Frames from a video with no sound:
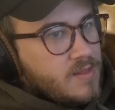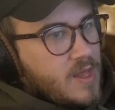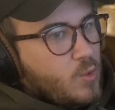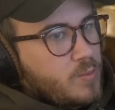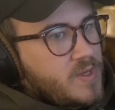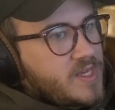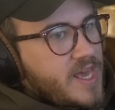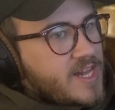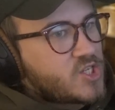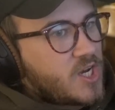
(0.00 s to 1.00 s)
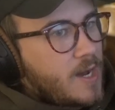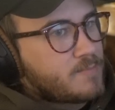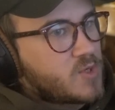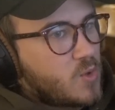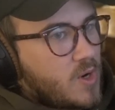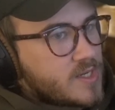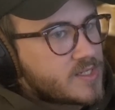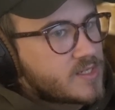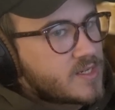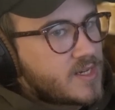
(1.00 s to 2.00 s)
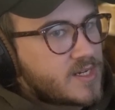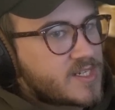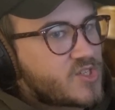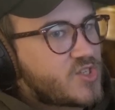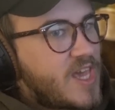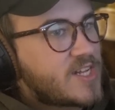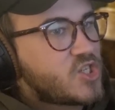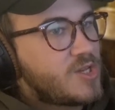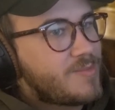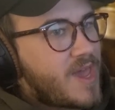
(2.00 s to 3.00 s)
They will be catching up up to us in a sketchy